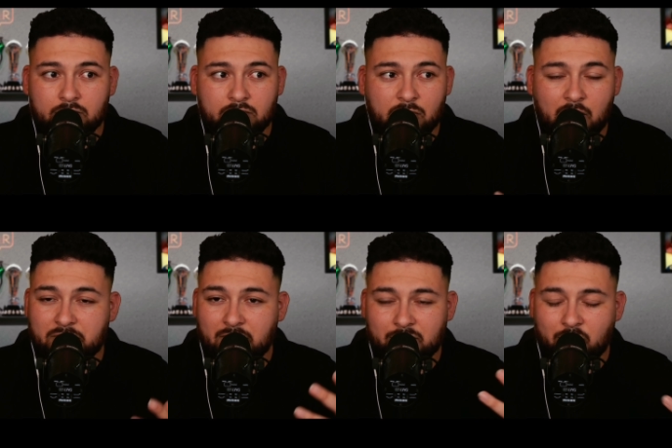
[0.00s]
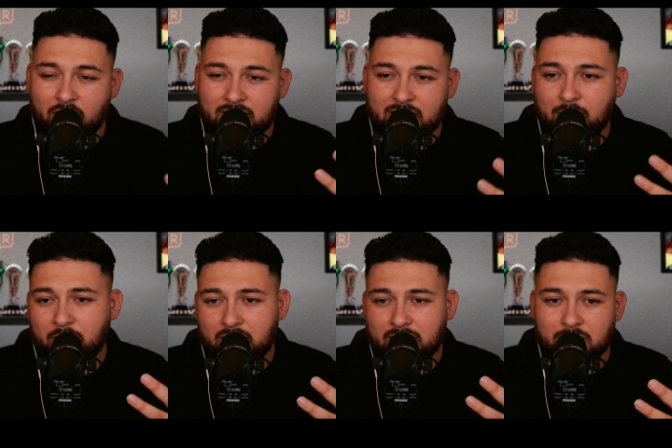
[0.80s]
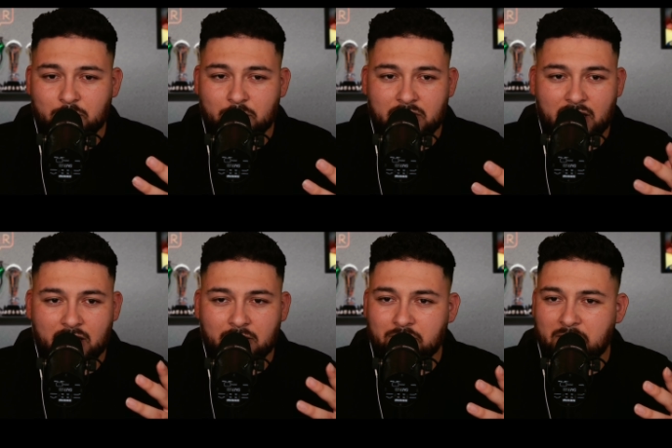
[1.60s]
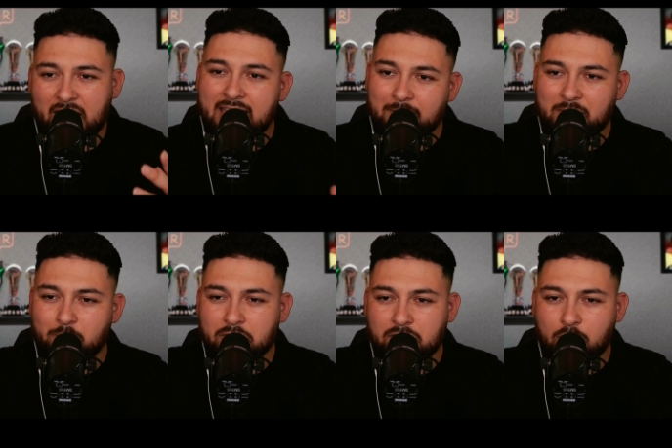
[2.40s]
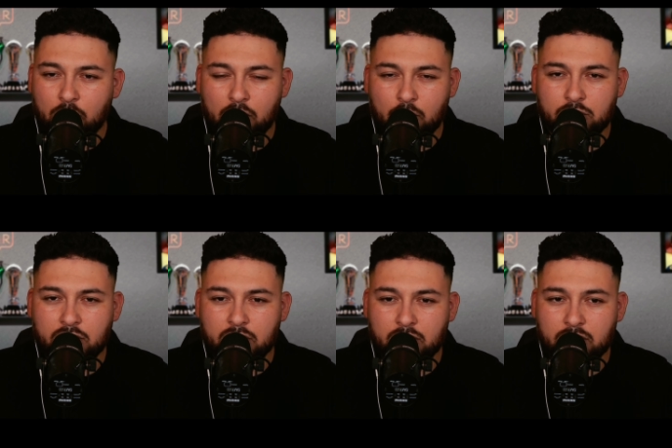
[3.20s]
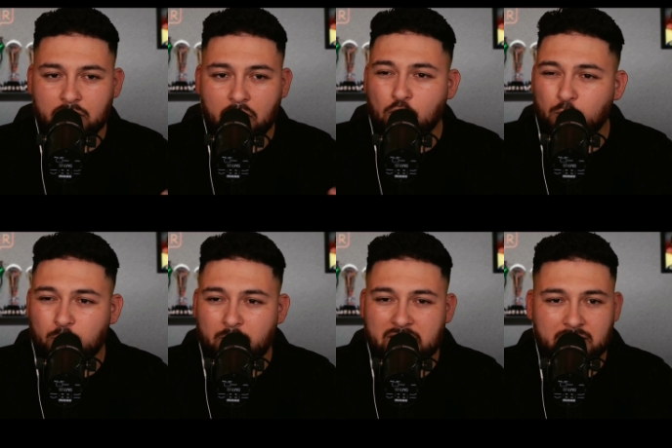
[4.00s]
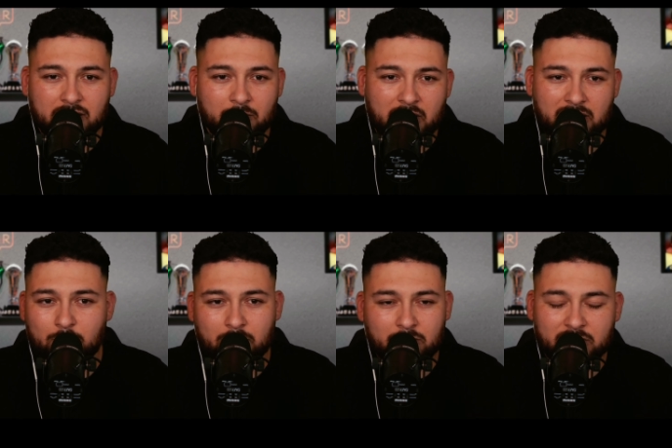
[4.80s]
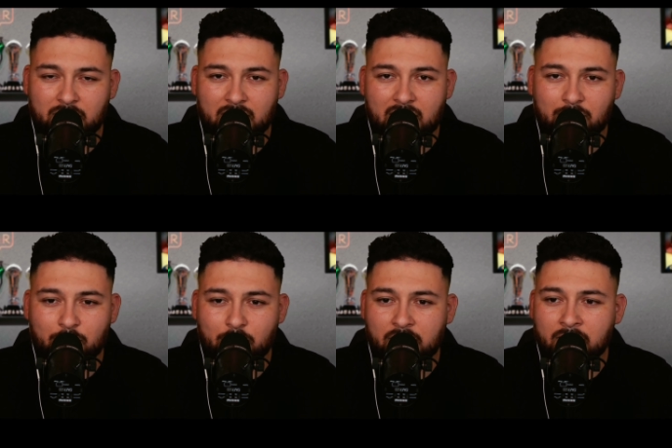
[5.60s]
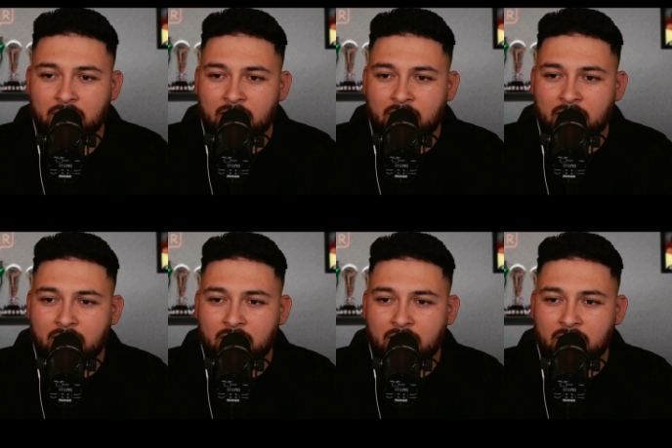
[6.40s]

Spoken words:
obviously I was very excited because this was a game that was so close to home, basically, right? Southern California.